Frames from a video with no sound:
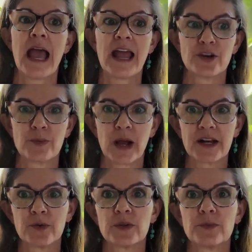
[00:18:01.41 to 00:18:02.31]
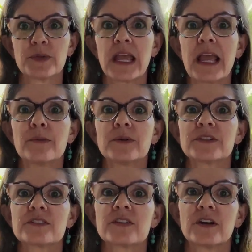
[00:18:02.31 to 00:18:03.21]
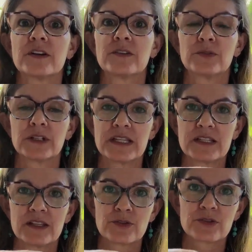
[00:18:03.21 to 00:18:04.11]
and your body will be able to start releasing those